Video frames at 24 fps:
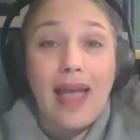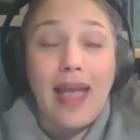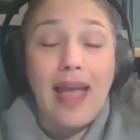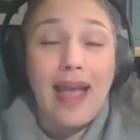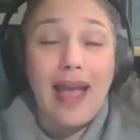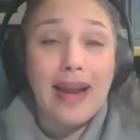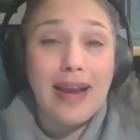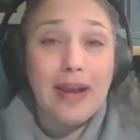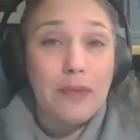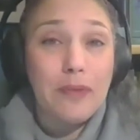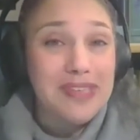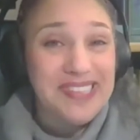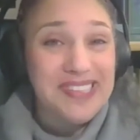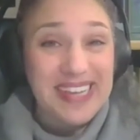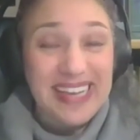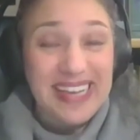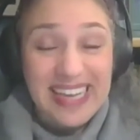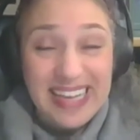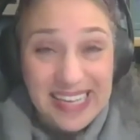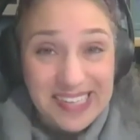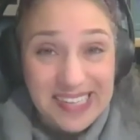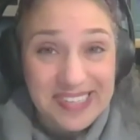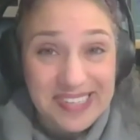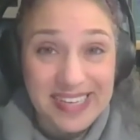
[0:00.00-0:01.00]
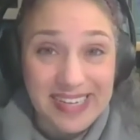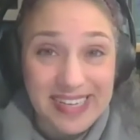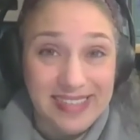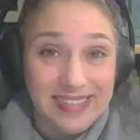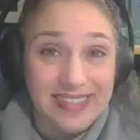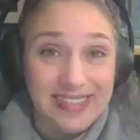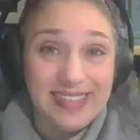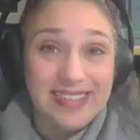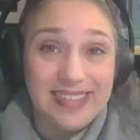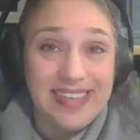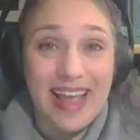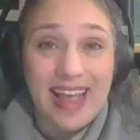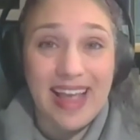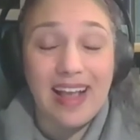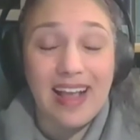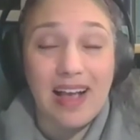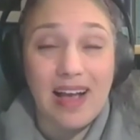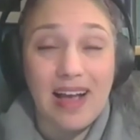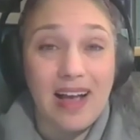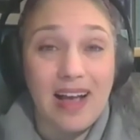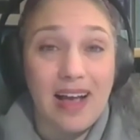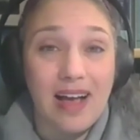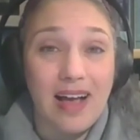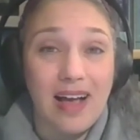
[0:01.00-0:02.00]
And it was easy to take
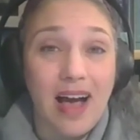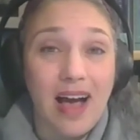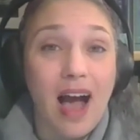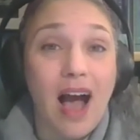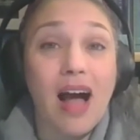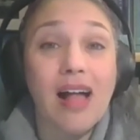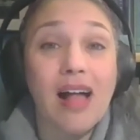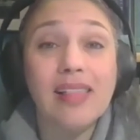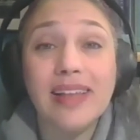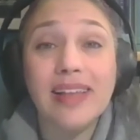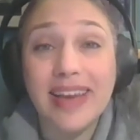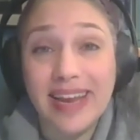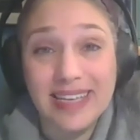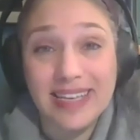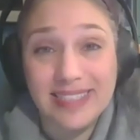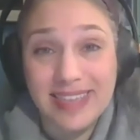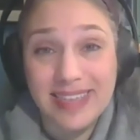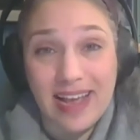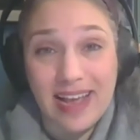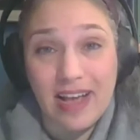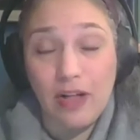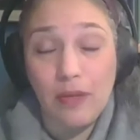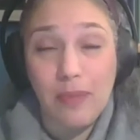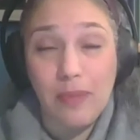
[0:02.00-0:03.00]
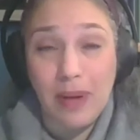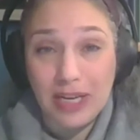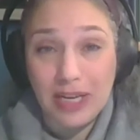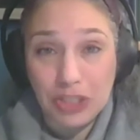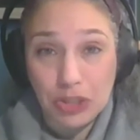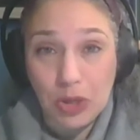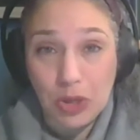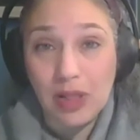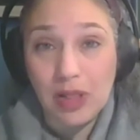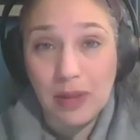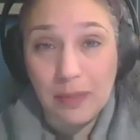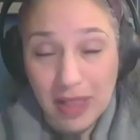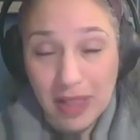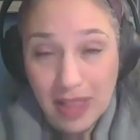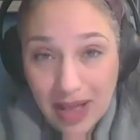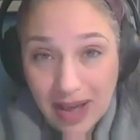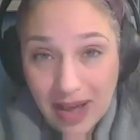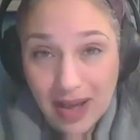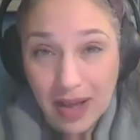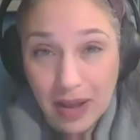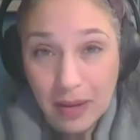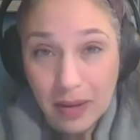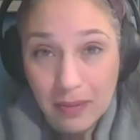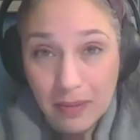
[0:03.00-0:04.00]
a holiday tale by Sholem
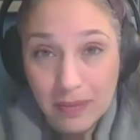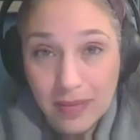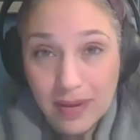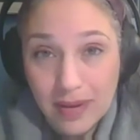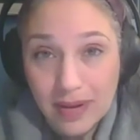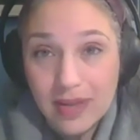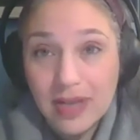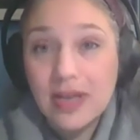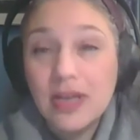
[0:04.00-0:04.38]
Aleichem,